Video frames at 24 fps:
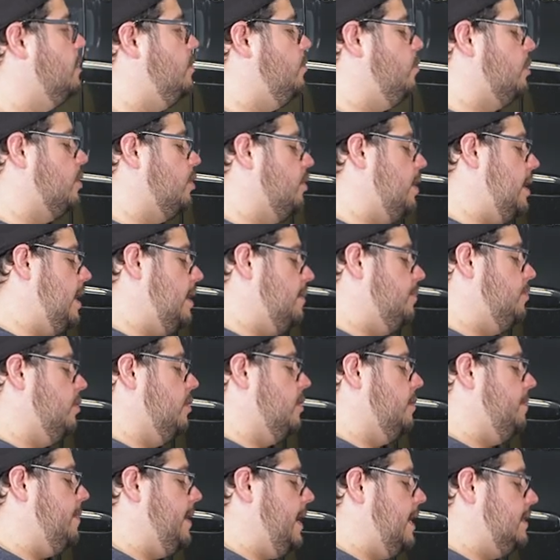We'll go ahead and pull
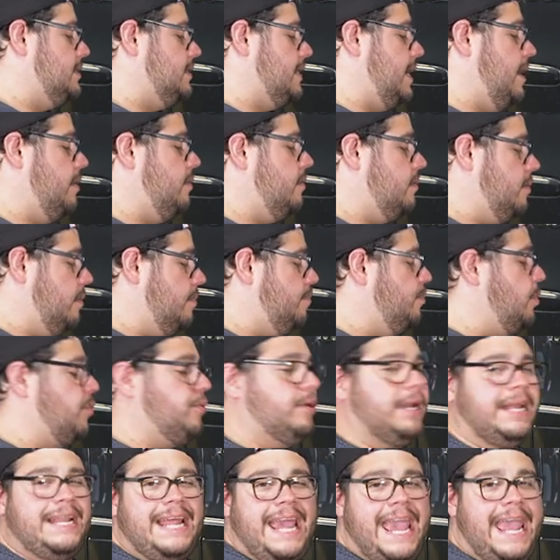the pads out, but
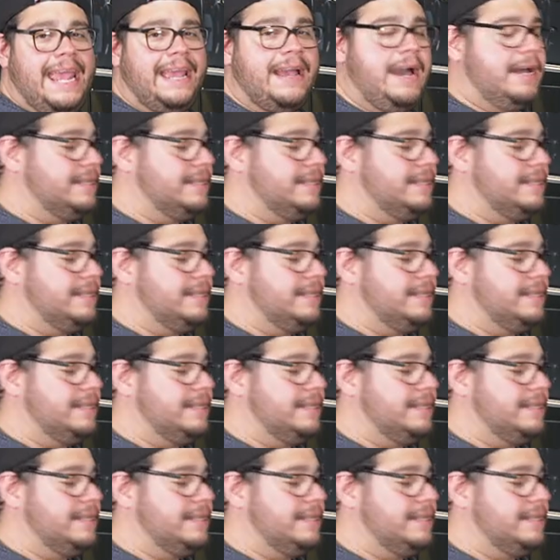we're gonna hang